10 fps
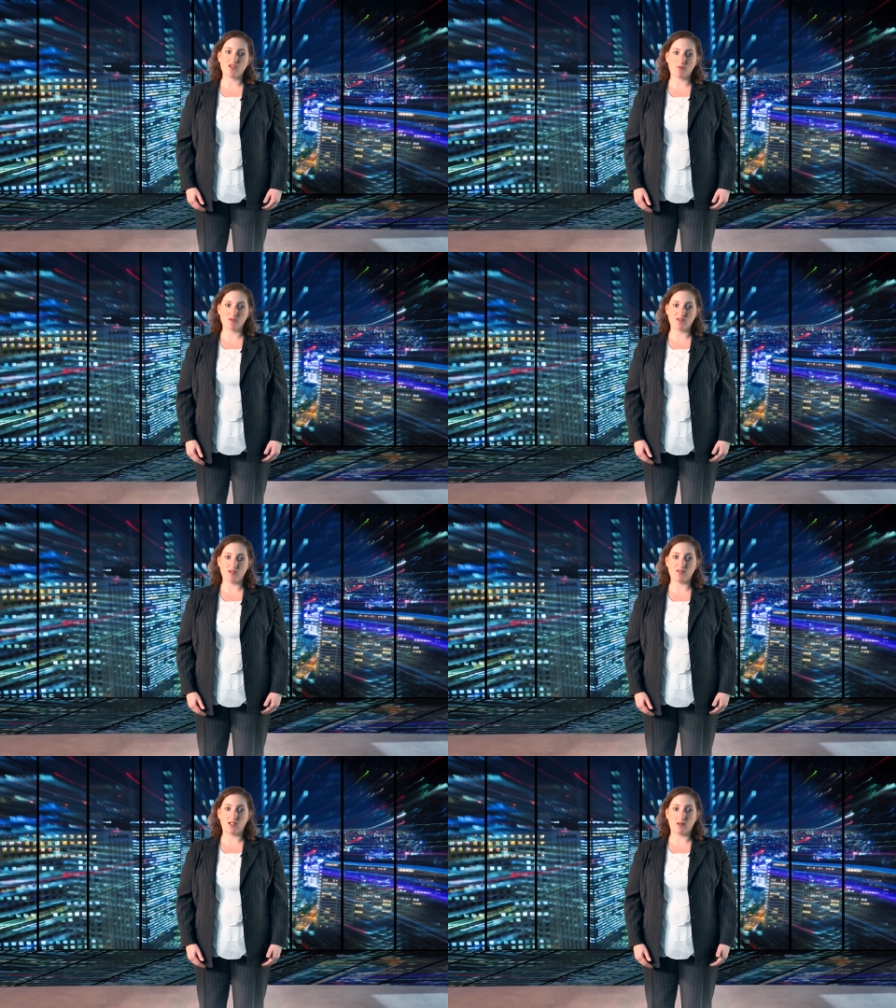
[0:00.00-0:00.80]
are
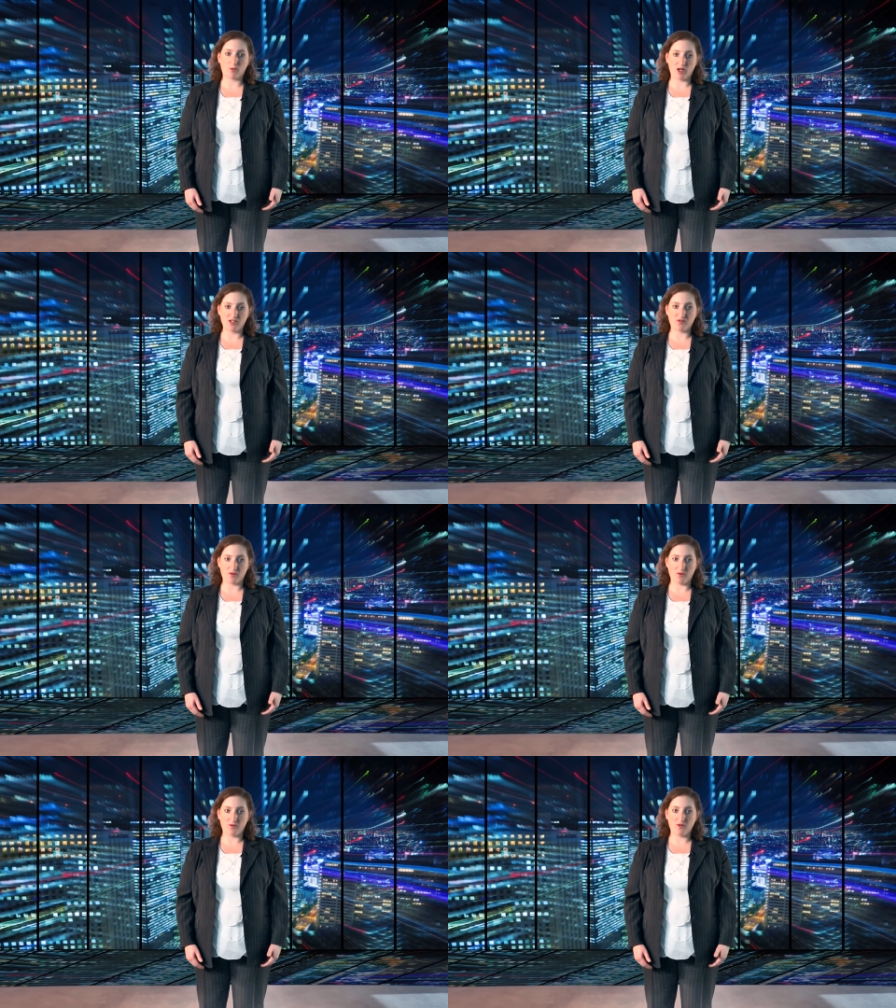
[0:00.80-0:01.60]
resulting in price
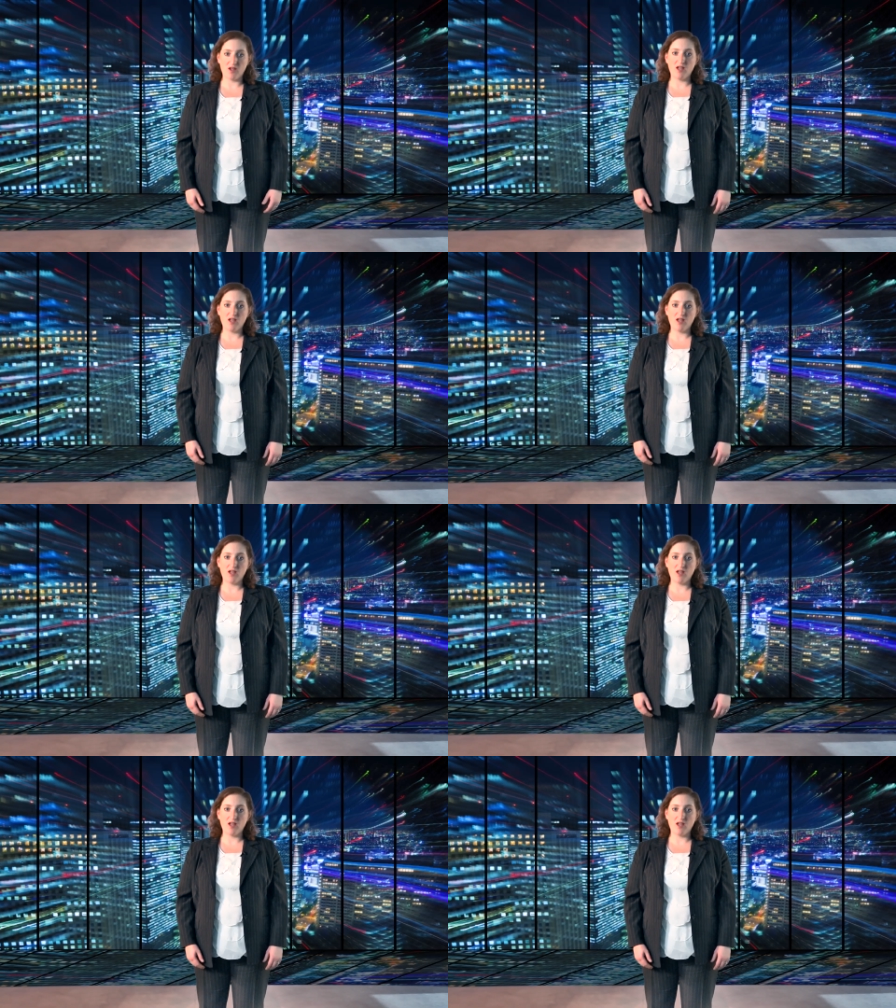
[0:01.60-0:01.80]
growth.